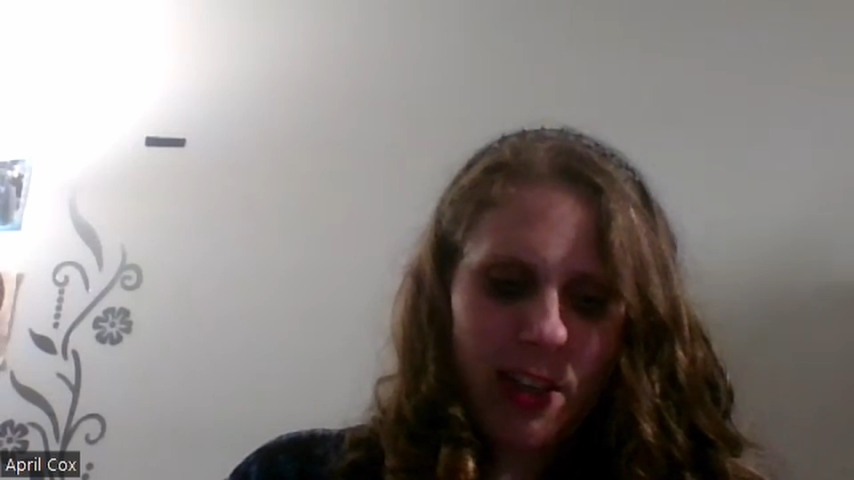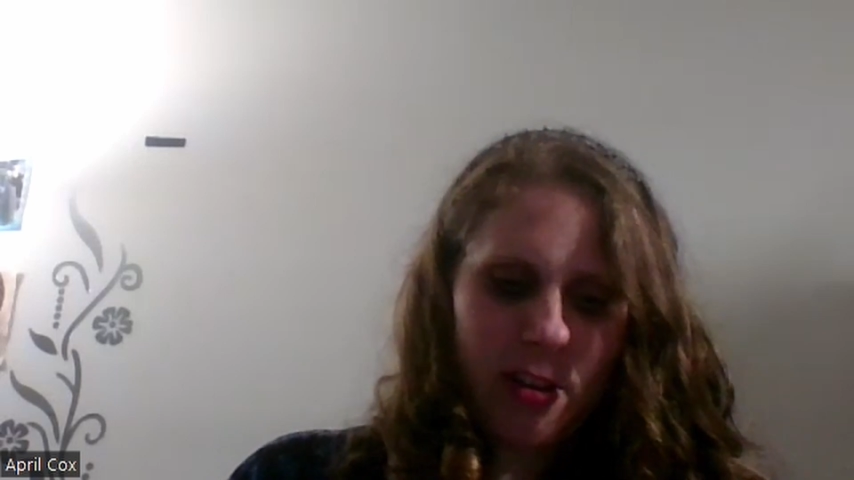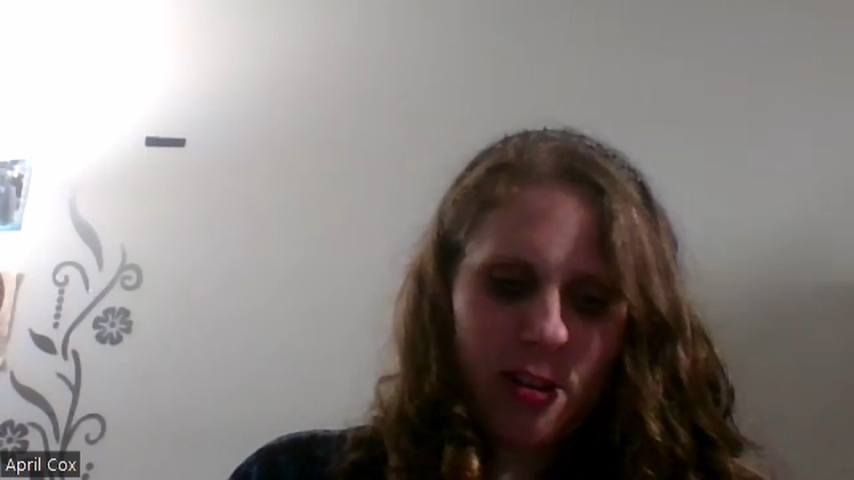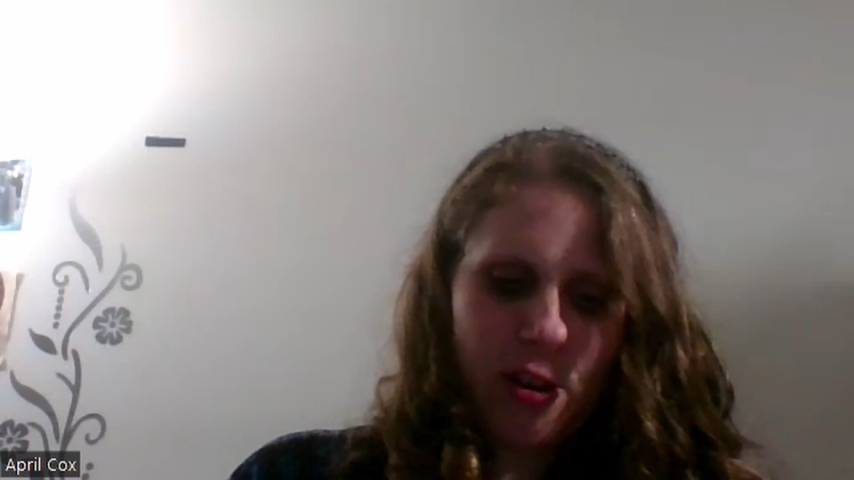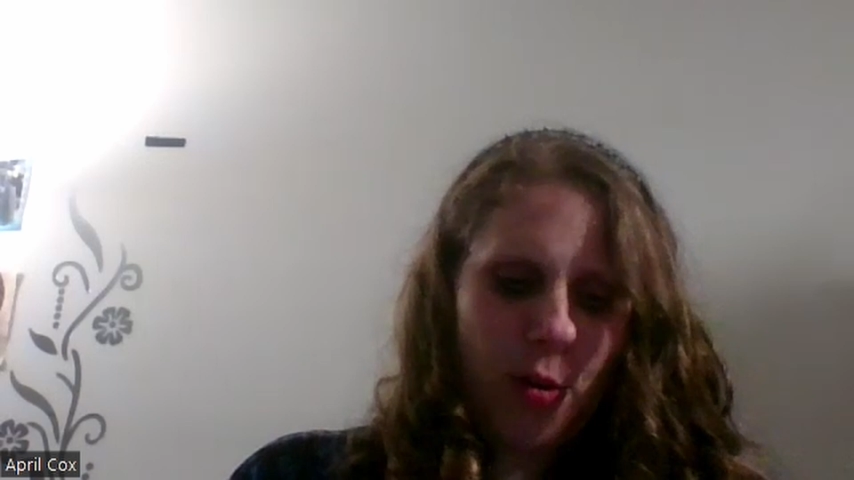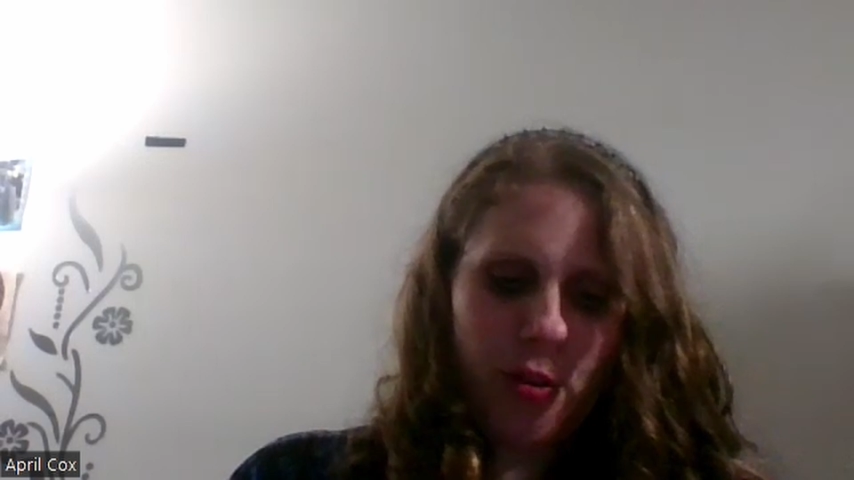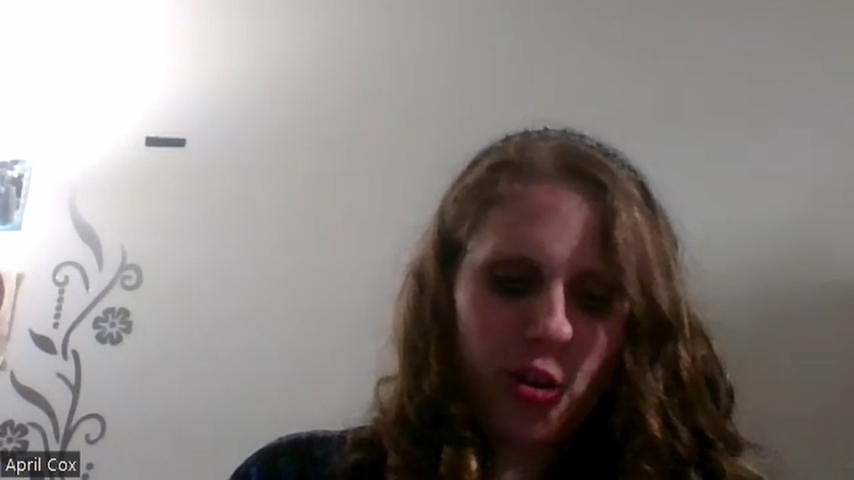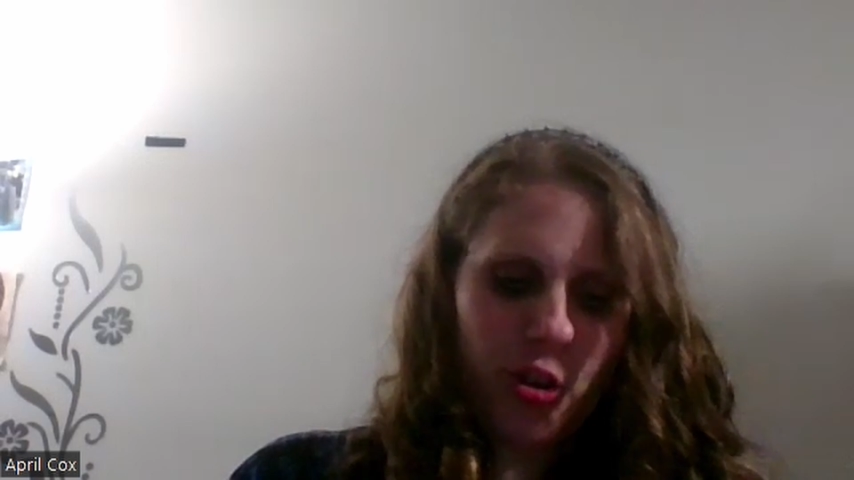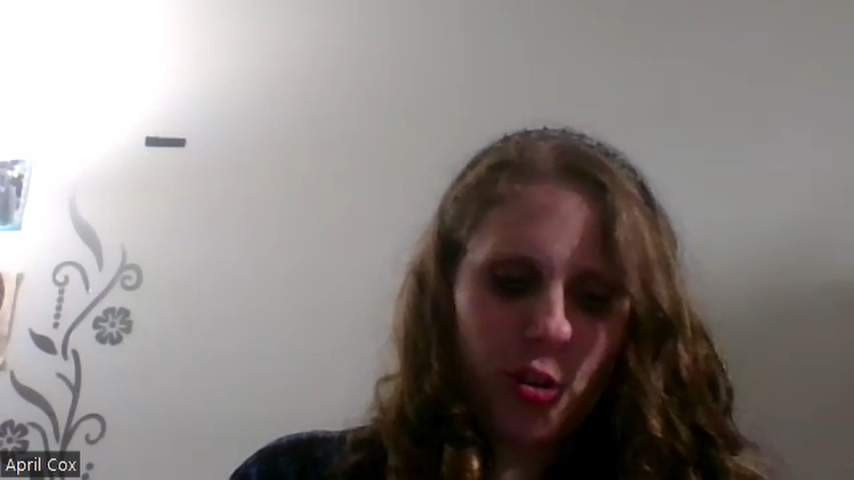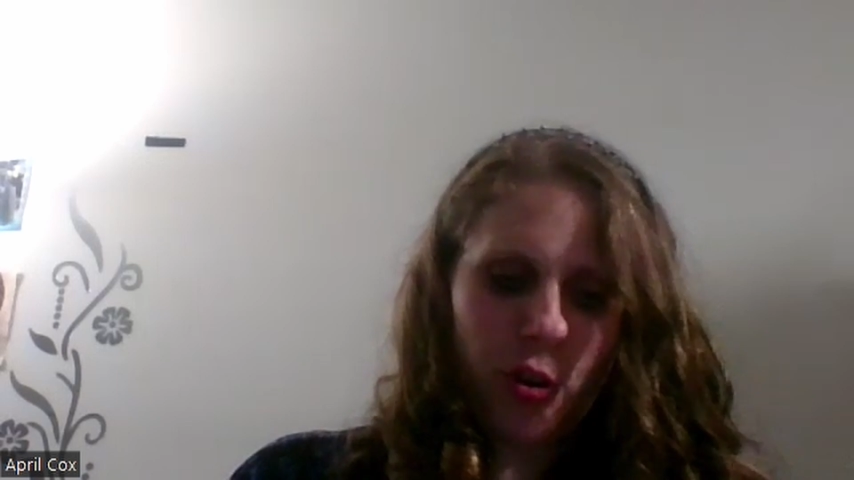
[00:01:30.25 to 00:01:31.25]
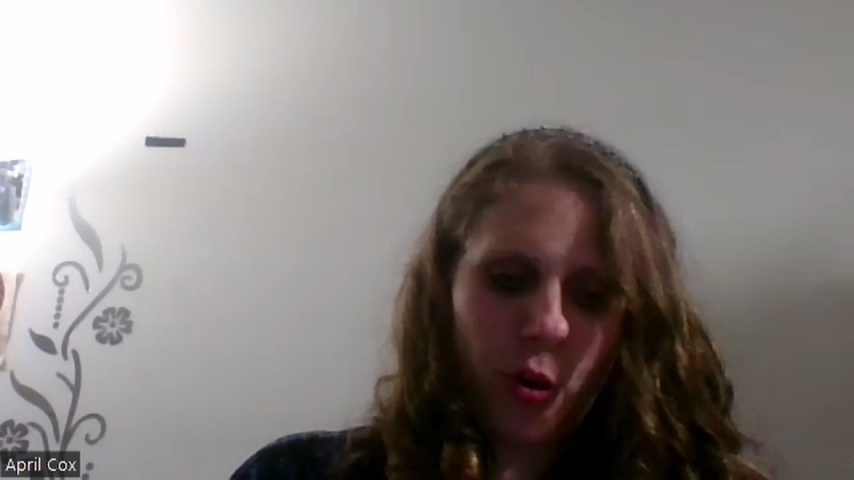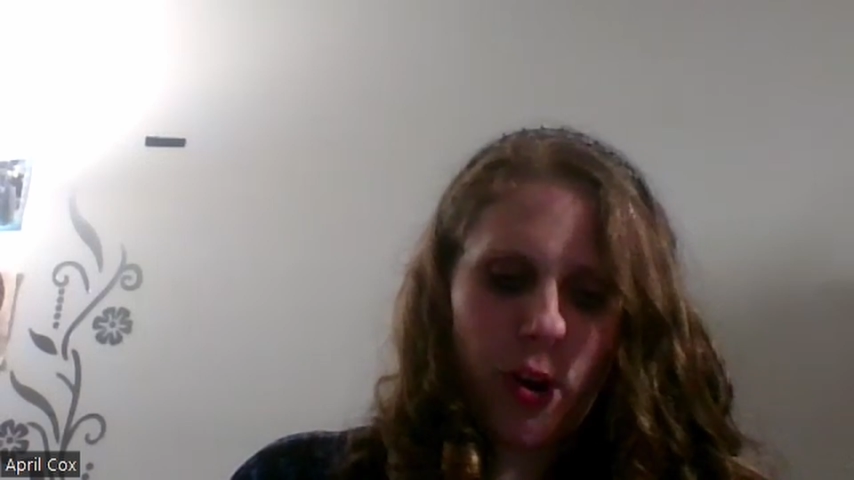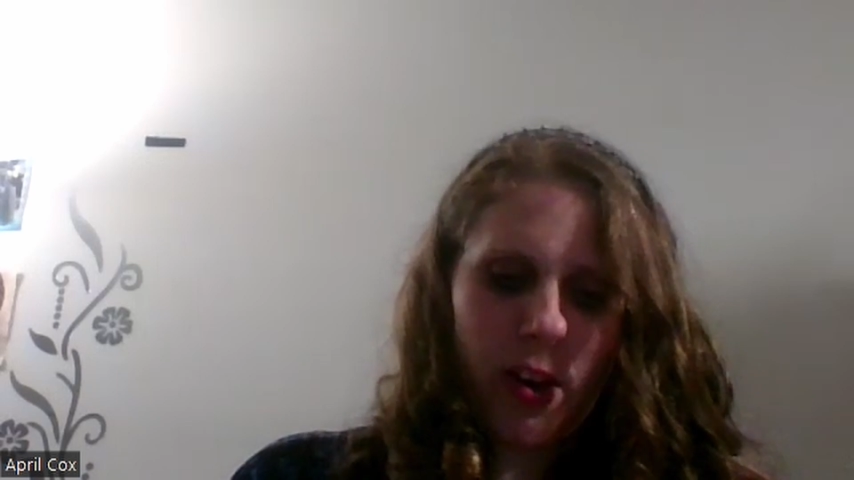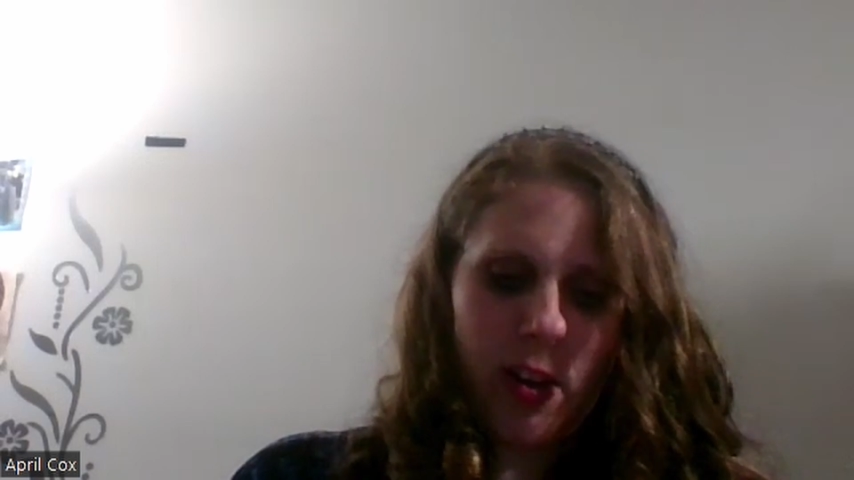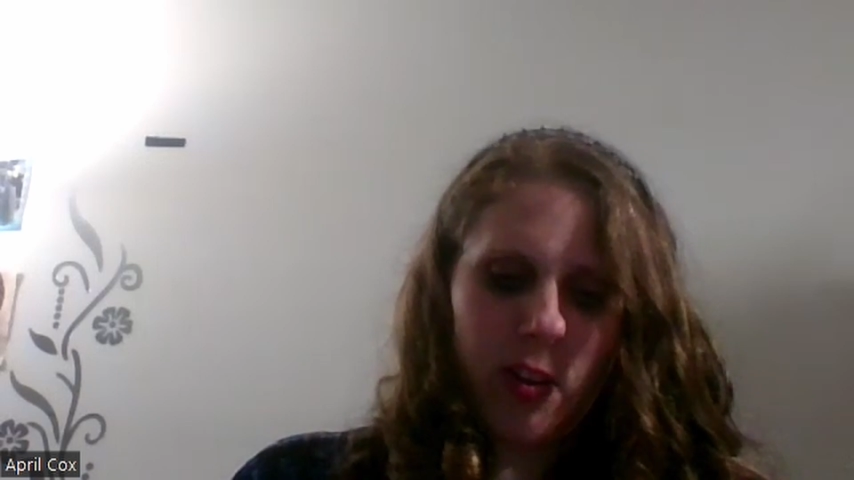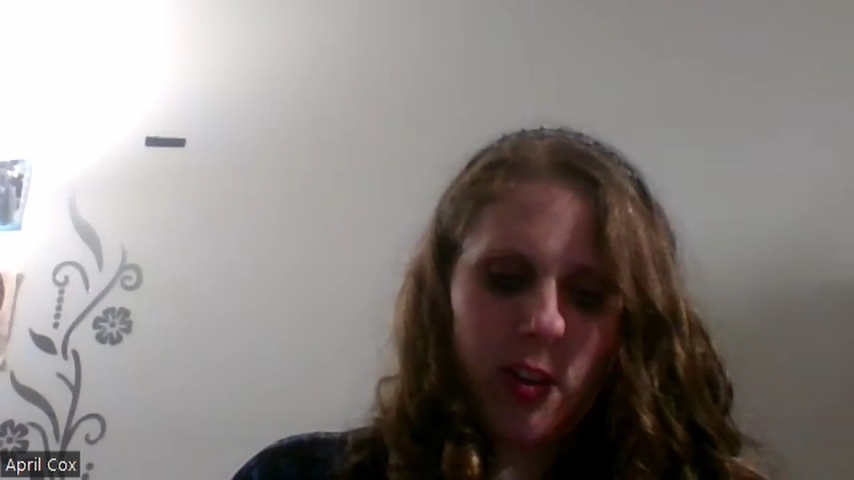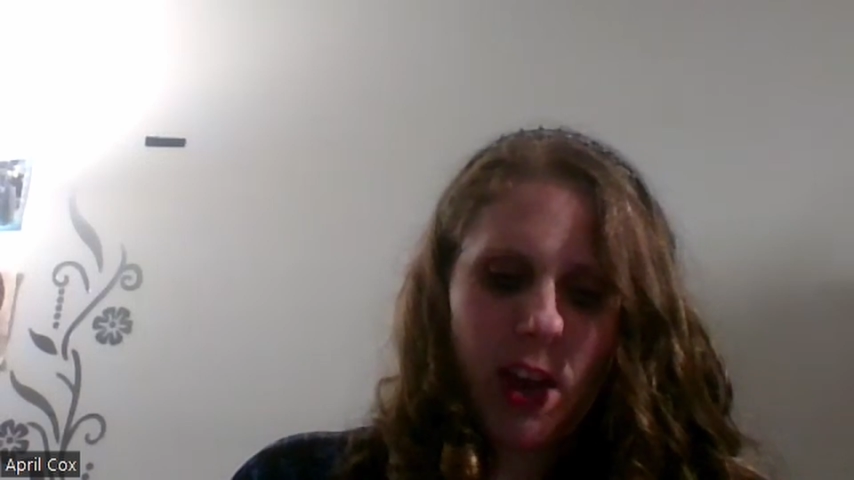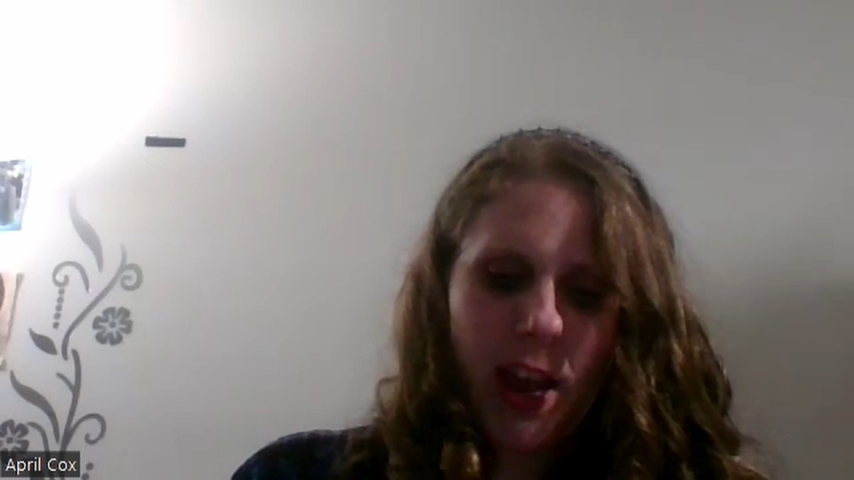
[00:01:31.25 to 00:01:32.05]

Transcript: No, the children chorused,